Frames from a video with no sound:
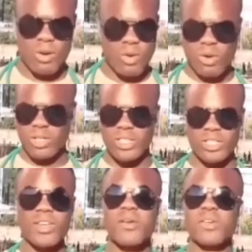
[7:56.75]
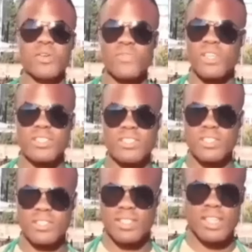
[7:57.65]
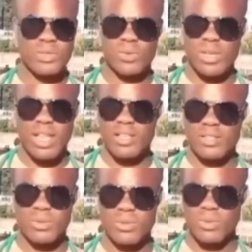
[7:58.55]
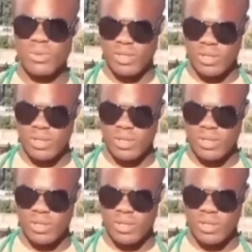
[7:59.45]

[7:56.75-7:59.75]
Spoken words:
or engineering universities that you would like to